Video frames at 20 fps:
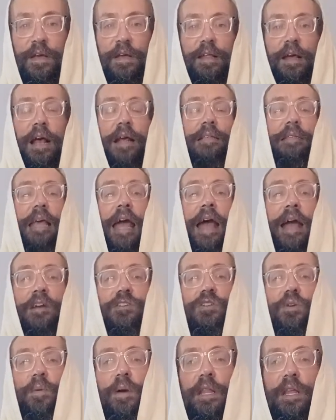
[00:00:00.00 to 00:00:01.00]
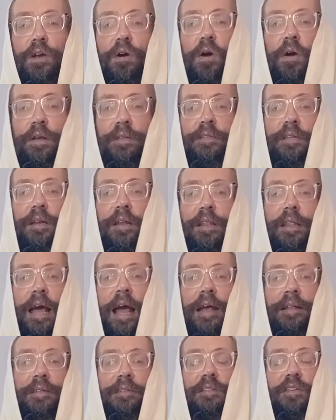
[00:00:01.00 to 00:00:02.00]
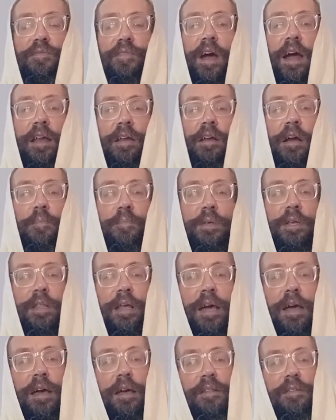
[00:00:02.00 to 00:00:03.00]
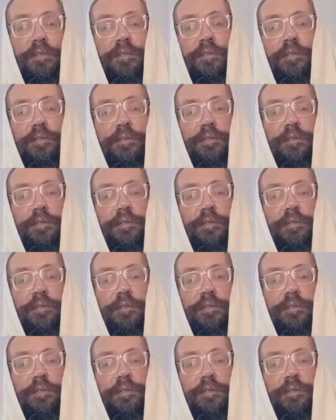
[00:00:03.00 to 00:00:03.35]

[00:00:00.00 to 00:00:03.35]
That's actually when they're going to the land and dividing up the land.